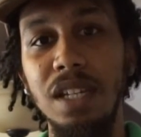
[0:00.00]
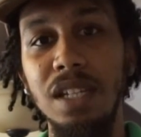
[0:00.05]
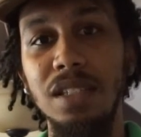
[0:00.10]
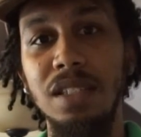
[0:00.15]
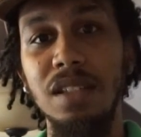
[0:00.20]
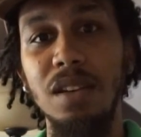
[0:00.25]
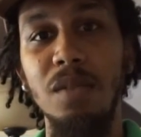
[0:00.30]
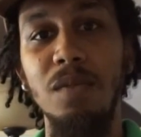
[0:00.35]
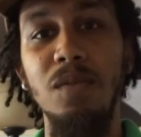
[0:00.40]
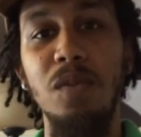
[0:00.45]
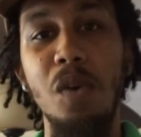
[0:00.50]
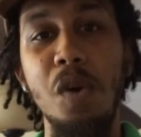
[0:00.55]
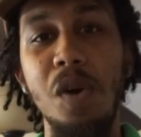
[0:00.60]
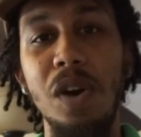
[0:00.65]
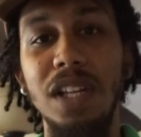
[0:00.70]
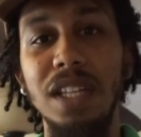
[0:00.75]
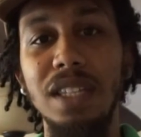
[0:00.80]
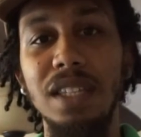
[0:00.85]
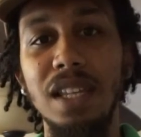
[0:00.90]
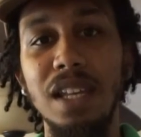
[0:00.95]
to
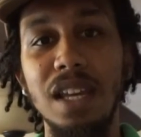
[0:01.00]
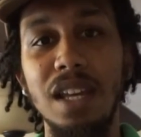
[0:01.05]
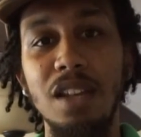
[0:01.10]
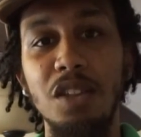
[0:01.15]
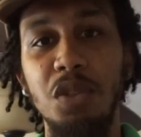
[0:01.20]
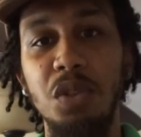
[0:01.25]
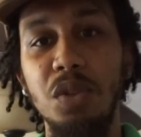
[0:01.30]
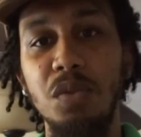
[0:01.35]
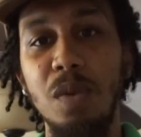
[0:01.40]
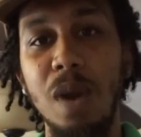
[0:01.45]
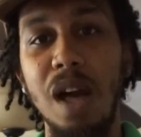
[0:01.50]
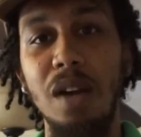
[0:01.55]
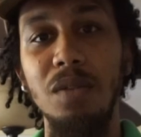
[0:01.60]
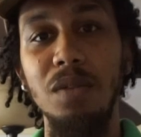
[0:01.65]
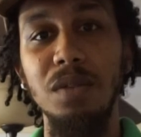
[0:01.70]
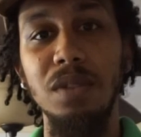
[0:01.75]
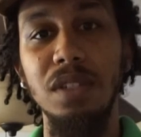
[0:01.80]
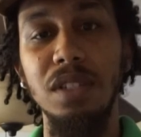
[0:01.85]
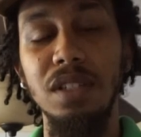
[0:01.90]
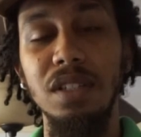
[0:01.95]
avoid throughout
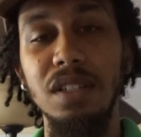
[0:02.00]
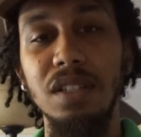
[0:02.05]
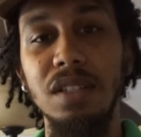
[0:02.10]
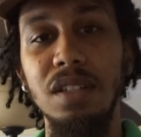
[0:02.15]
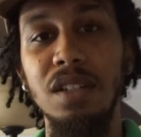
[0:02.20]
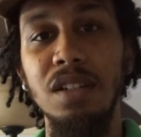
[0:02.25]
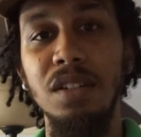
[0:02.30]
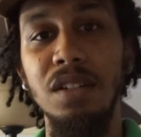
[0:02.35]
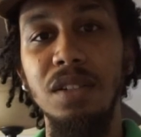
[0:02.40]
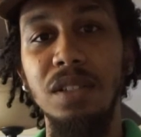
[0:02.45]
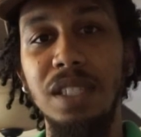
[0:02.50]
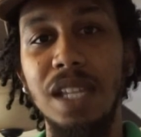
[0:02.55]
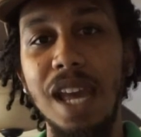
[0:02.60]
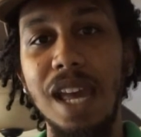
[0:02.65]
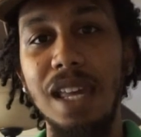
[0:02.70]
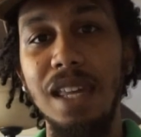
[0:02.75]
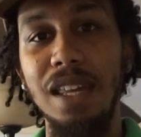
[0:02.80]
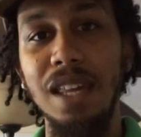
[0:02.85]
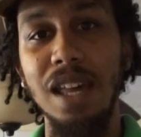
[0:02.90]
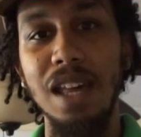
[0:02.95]
your
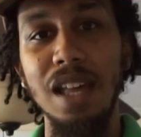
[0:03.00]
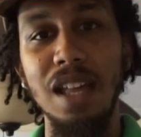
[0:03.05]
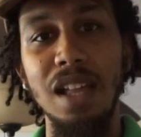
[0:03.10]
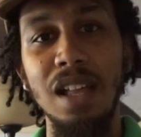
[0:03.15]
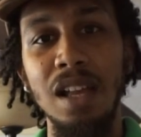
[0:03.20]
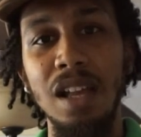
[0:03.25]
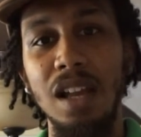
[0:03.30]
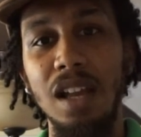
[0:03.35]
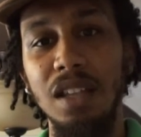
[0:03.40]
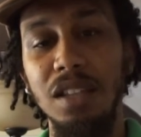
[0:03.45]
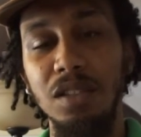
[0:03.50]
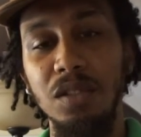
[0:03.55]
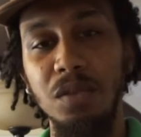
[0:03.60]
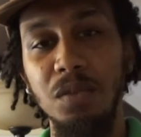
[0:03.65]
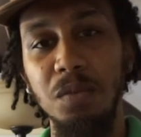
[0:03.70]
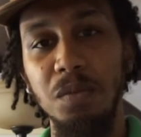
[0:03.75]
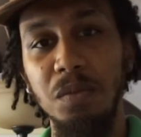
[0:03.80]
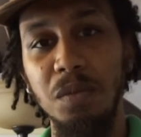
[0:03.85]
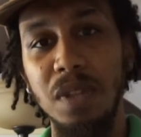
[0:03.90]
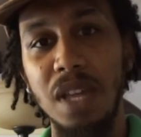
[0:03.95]
day,
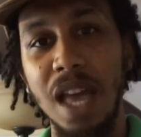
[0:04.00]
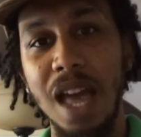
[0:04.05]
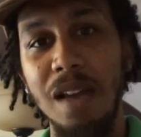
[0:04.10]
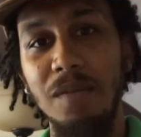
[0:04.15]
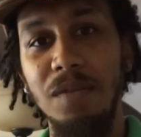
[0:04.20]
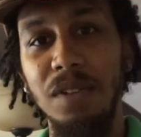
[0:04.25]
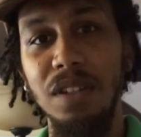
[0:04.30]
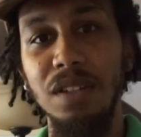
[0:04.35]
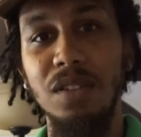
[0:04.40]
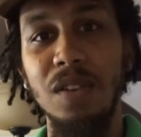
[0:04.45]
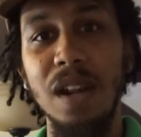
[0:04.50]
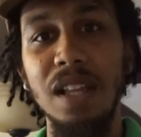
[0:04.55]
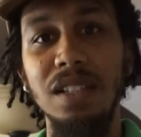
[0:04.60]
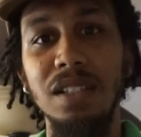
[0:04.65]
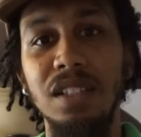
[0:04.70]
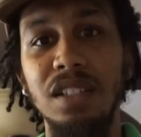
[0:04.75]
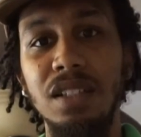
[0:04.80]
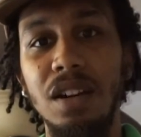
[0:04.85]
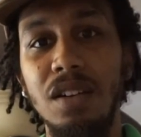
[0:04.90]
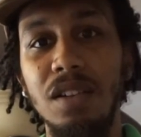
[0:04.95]
and have a great
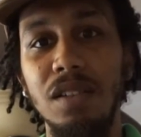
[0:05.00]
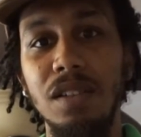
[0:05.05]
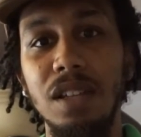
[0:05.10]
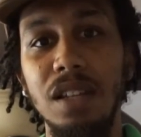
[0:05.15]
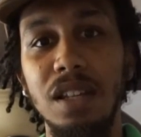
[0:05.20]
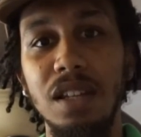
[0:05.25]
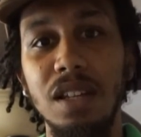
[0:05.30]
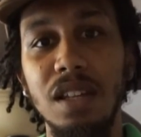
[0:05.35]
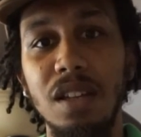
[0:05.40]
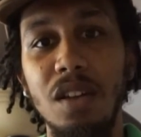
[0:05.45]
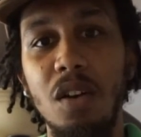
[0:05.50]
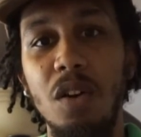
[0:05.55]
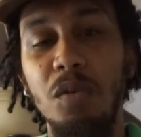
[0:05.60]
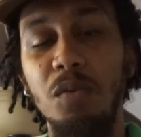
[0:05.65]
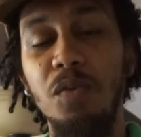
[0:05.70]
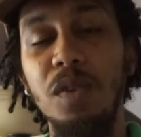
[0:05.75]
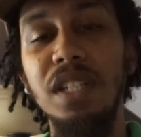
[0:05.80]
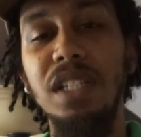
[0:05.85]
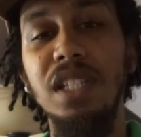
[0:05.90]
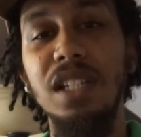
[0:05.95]
journey
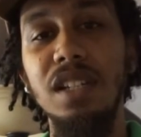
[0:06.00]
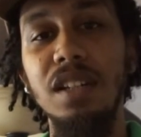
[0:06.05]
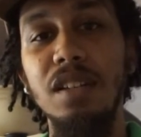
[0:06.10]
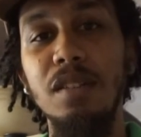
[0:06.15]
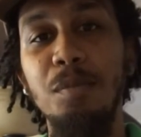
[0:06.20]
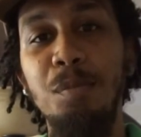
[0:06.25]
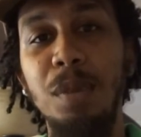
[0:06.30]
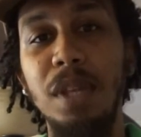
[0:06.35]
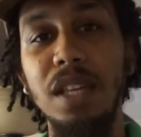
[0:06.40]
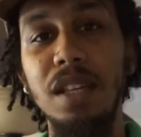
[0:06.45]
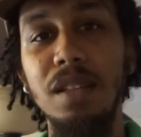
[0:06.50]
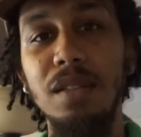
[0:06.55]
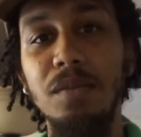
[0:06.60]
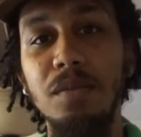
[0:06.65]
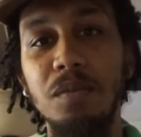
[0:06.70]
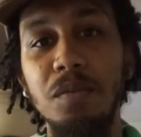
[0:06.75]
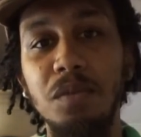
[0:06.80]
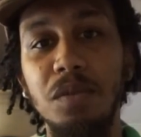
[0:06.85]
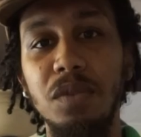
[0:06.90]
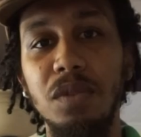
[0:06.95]
on reaching your peak
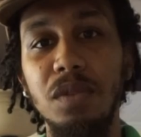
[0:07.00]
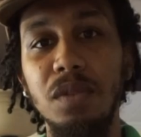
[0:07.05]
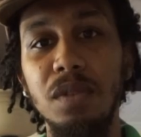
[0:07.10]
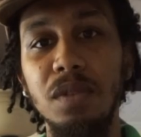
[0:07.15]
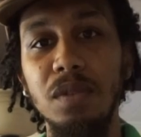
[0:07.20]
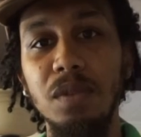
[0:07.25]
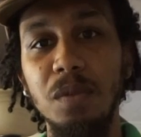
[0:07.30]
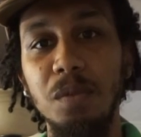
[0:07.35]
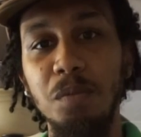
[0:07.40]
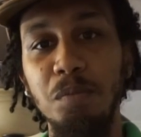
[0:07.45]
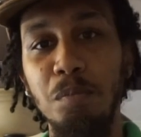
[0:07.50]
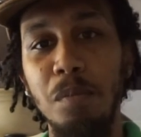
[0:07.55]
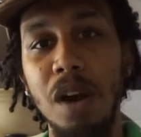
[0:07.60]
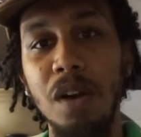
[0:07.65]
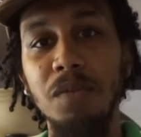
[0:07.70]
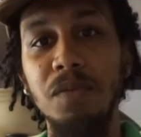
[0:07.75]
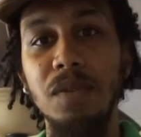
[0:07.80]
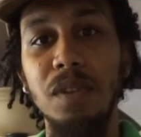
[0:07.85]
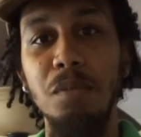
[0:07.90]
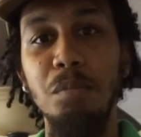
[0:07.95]

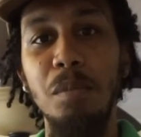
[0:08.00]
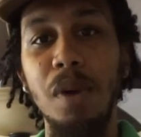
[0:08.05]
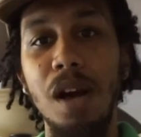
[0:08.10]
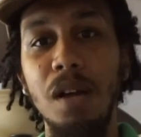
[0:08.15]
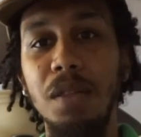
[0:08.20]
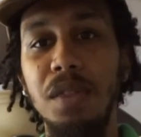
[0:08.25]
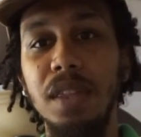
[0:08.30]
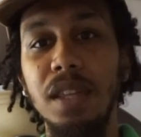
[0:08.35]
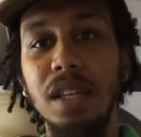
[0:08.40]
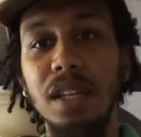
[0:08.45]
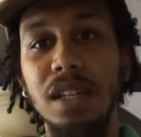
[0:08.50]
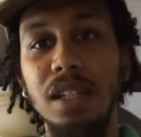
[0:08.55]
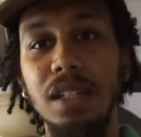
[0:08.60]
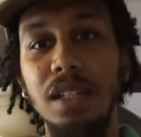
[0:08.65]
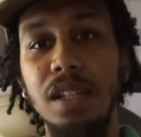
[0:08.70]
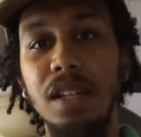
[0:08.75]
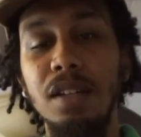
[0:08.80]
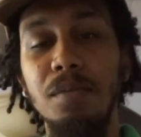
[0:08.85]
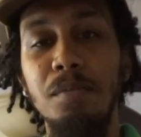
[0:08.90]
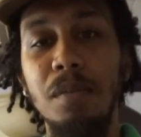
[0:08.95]
month to month,
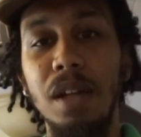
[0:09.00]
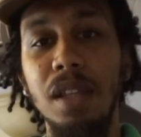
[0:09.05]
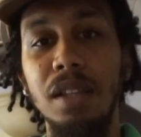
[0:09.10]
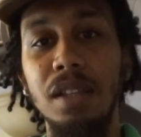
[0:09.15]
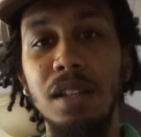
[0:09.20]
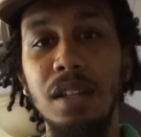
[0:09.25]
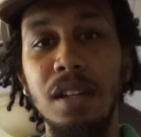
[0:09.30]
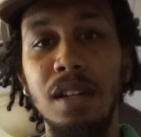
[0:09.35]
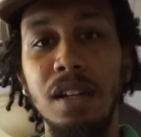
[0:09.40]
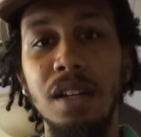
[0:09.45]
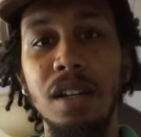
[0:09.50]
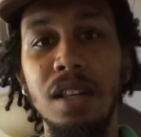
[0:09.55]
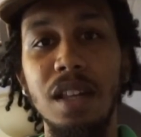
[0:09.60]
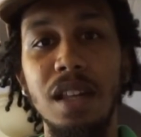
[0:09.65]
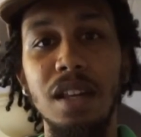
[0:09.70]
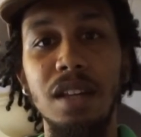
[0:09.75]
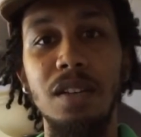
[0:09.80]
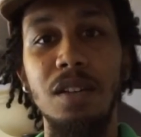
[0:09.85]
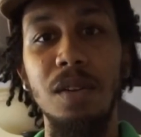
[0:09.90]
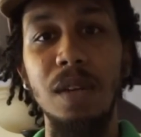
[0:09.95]
year by year,
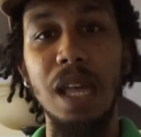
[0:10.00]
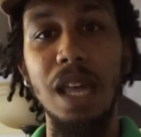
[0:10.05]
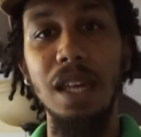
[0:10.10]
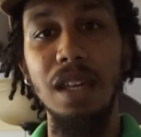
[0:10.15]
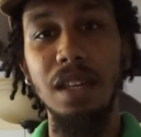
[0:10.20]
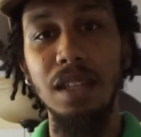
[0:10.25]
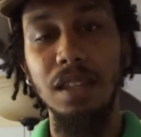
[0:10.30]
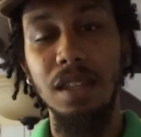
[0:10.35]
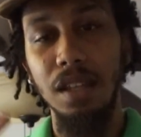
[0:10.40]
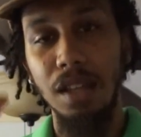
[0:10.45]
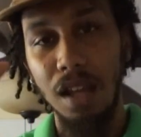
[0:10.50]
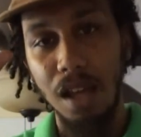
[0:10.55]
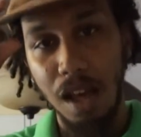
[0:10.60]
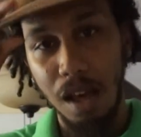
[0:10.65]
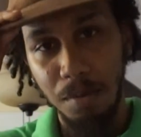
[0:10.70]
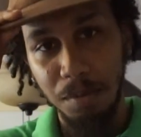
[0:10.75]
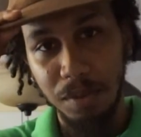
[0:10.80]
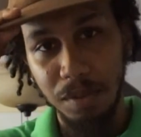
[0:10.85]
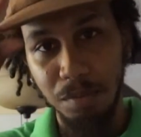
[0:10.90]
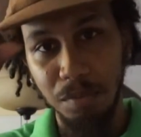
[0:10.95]
creating the
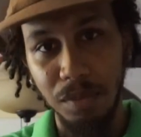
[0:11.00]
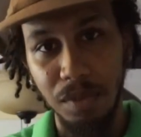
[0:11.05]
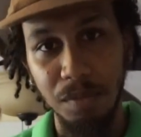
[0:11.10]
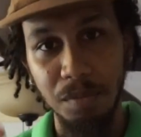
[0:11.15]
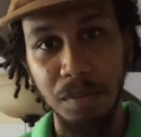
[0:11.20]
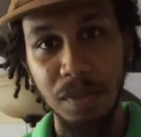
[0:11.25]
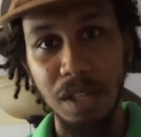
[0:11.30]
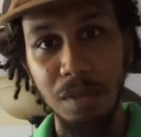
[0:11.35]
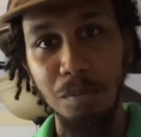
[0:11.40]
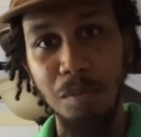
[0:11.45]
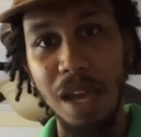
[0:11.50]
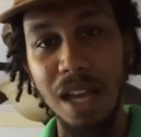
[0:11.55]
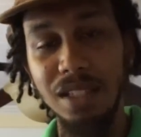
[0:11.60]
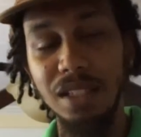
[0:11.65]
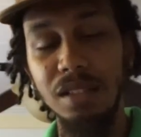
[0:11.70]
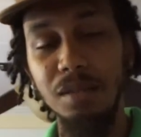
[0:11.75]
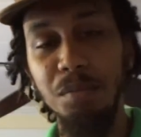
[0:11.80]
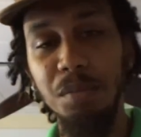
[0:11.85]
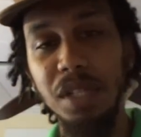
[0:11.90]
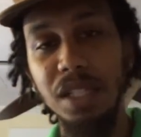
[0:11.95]
optimum
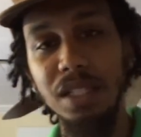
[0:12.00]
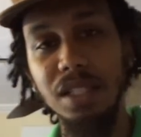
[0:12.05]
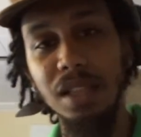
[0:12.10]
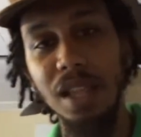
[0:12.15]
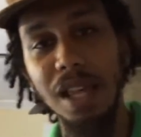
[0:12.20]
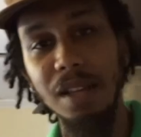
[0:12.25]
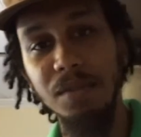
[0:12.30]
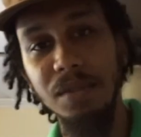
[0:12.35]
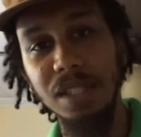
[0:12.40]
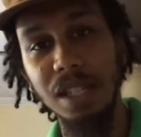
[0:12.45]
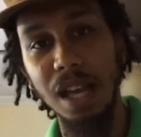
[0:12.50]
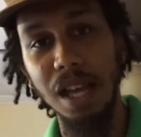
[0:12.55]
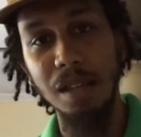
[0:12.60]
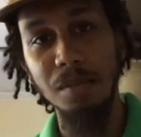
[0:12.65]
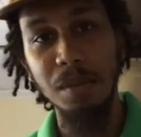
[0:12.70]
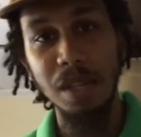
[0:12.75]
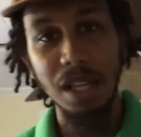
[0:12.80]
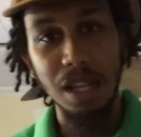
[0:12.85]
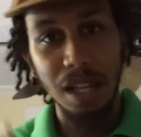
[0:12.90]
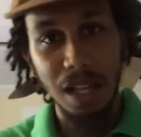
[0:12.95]
masterpiece lifetime.
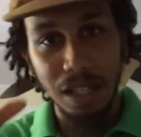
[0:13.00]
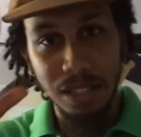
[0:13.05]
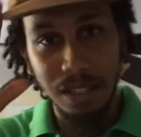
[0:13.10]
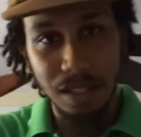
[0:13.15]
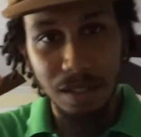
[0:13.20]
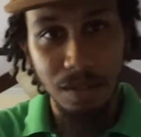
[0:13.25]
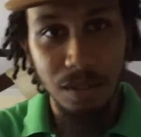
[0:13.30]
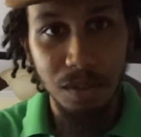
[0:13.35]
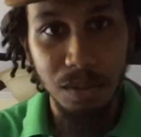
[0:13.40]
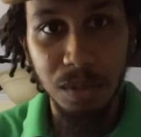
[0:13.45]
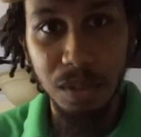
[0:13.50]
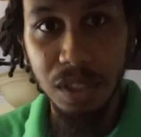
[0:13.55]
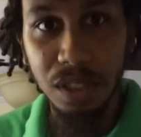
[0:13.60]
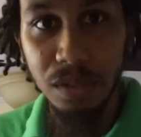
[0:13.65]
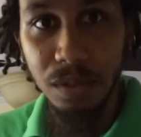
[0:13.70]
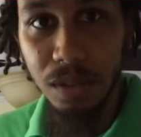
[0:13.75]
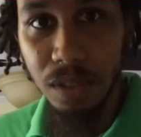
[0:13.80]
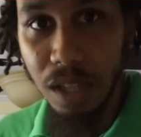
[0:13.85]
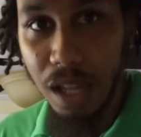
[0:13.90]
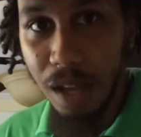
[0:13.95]
I salute you
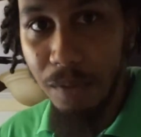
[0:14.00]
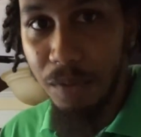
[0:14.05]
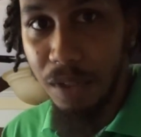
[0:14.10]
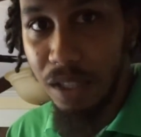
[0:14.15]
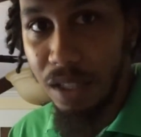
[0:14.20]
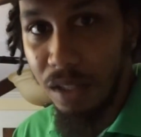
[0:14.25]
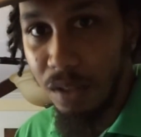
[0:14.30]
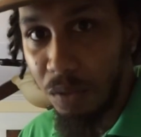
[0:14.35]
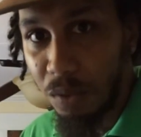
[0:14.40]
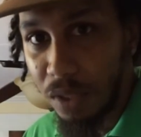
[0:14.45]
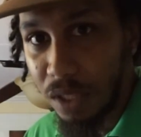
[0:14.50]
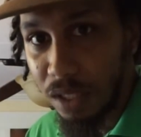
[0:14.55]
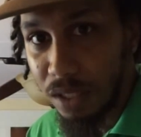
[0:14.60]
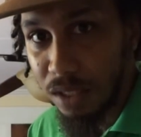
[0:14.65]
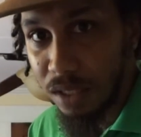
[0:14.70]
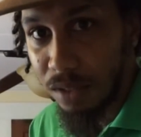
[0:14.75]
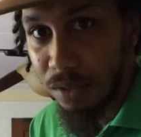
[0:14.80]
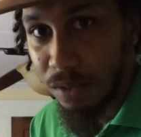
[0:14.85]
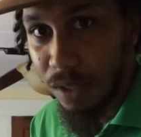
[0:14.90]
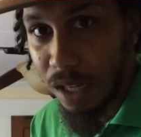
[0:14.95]
and have a good one.
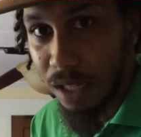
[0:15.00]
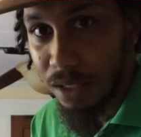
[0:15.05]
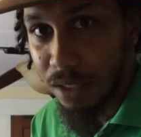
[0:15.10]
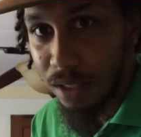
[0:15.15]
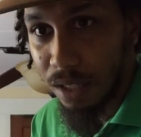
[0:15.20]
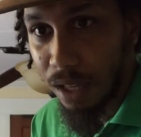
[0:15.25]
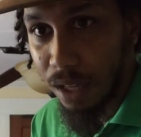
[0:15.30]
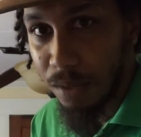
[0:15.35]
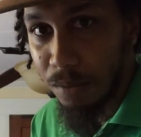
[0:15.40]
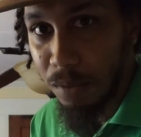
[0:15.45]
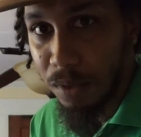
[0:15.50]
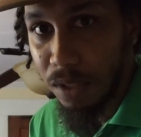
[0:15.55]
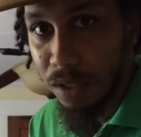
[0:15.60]
Until next time.